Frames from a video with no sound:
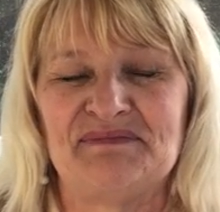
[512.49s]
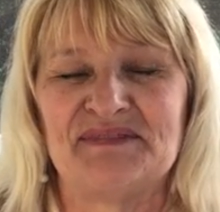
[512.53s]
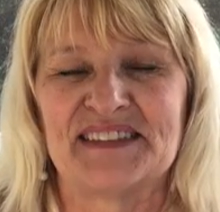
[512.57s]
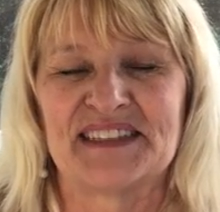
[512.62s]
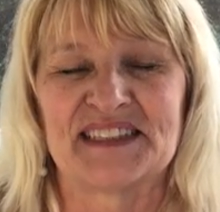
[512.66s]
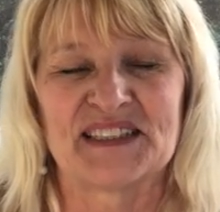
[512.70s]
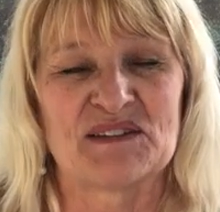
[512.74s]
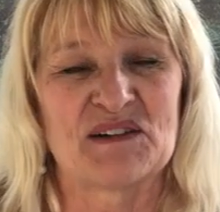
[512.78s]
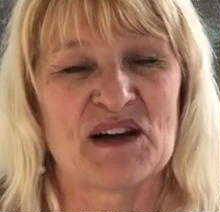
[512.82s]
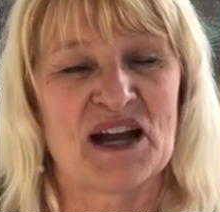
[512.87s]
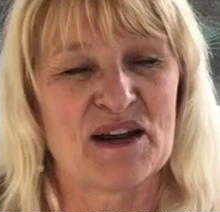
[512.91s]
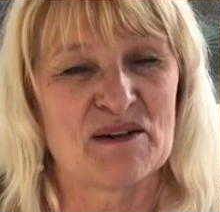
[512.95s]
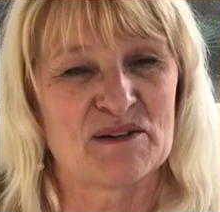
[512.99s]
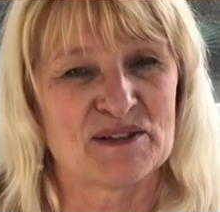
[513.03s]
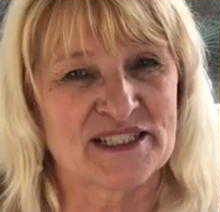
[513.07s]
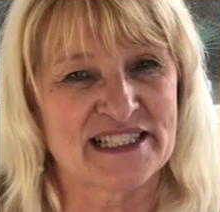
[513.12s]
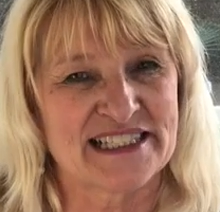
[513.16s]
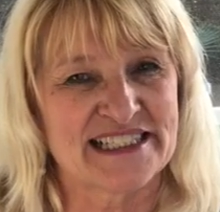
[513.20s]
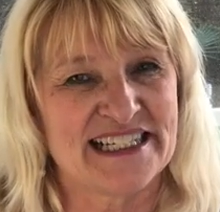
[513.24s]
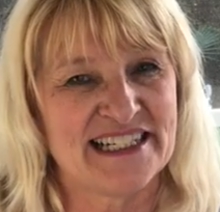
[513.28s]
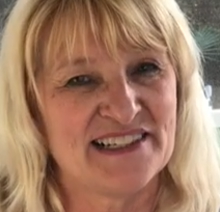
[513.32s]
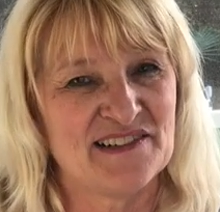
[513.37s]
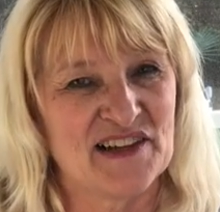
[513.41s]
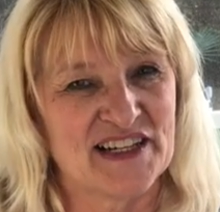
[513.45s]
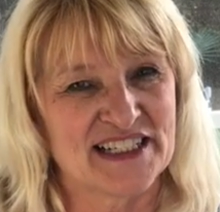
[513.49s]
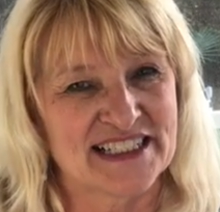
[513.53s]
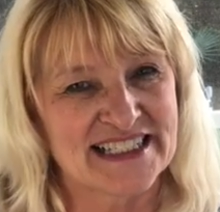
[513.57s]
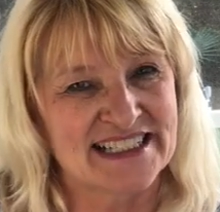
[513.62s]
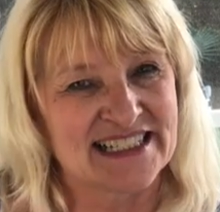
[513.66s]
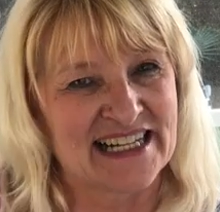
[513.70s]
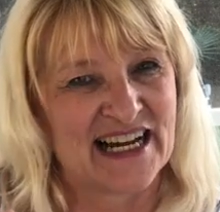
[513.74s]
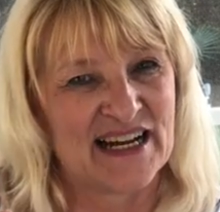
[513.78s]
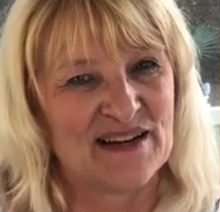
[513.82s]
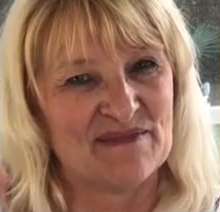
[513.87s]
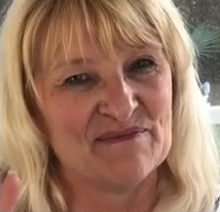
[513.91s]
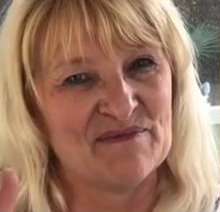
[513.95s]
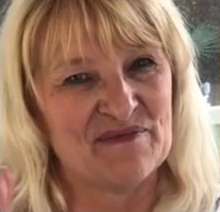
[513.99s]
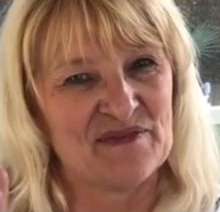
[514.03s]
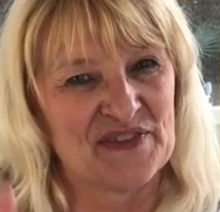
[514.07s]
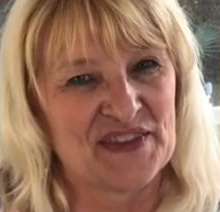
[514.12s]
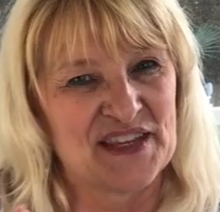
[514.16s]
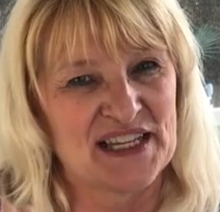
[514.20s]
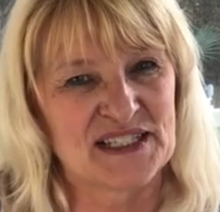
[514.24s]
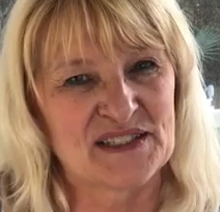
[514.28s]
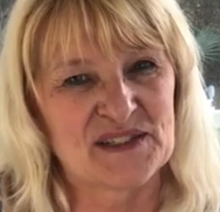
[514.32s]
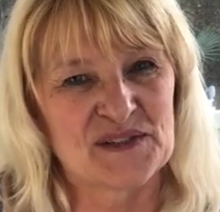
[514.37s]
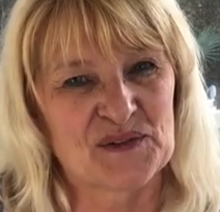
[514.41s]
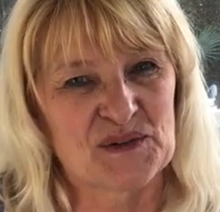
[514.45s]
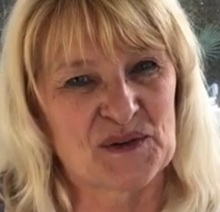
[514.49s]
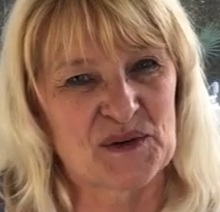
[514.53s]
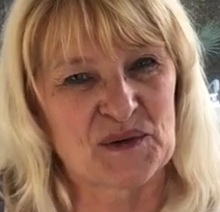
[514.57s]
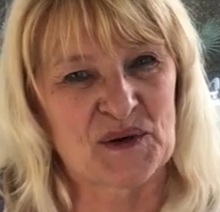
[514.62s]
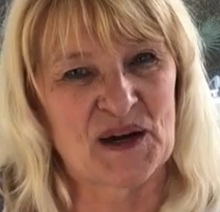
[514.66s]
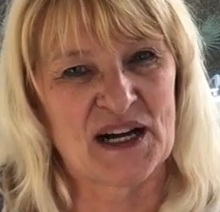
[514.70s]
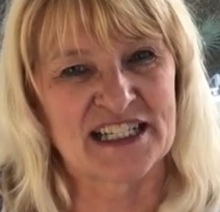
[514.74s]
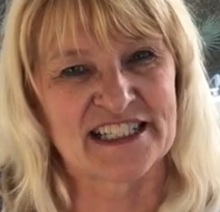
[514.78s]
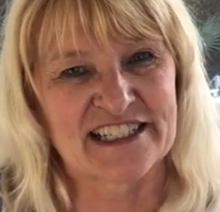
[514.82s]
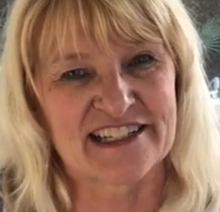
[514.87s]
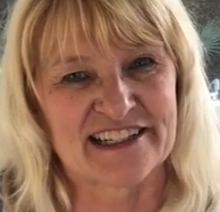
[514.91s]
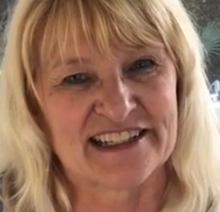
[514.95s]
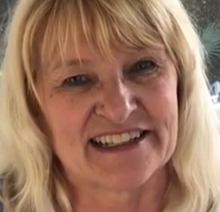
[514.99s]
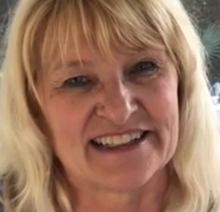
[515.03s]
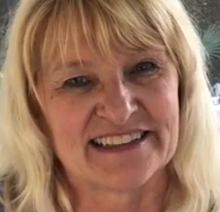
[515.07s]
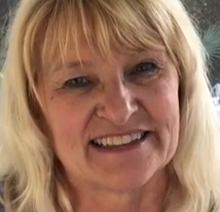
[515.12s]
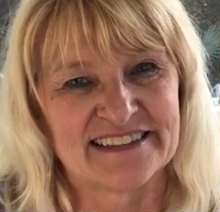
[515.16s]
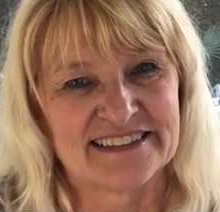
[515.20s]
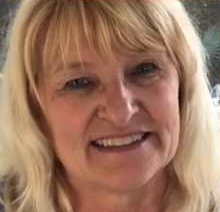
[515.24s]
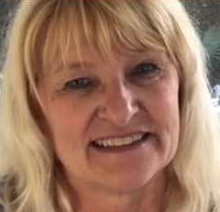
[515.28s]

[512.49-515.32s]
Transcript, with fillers: So I will see you next time. Thanks for watching.